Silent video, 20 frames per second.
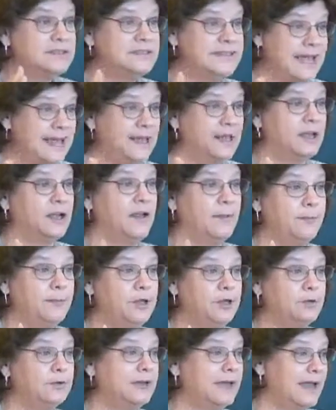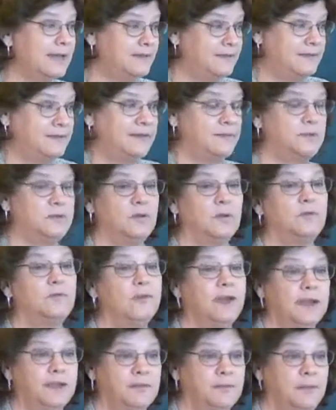telecommute, and I see some of them
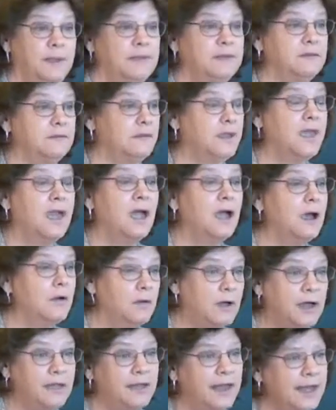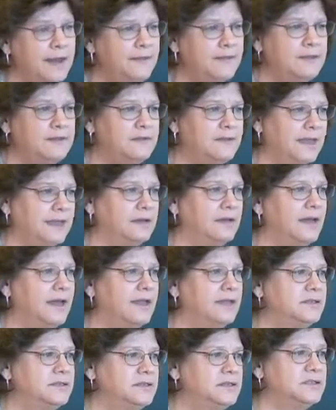very expensive. A lot of these
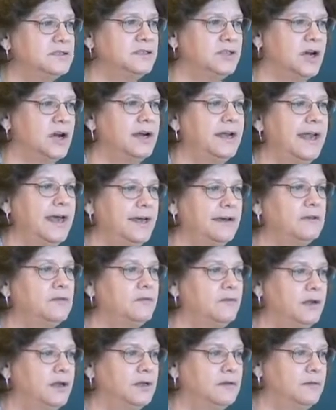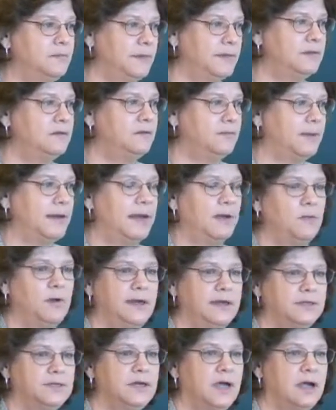technologies start out as very expensive, but I
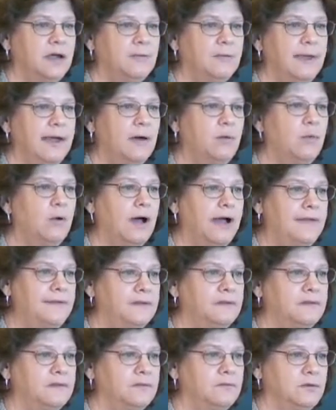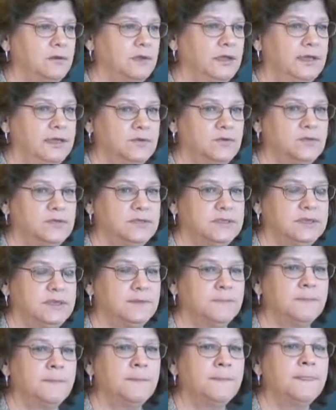want to talk about why this is really
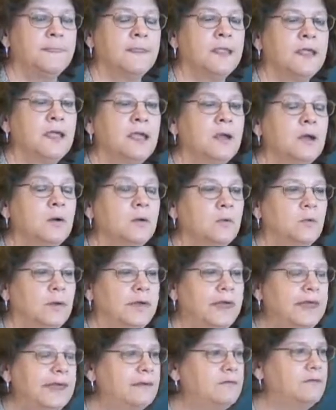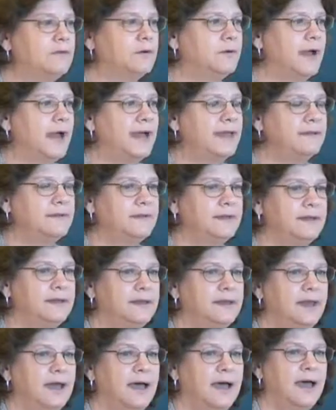interesting. We at
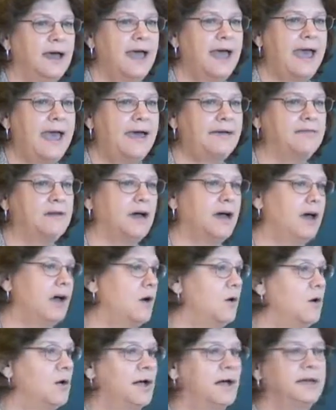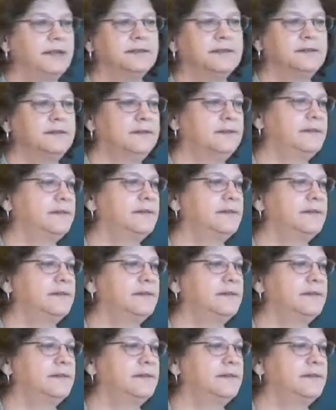Verizon have a whole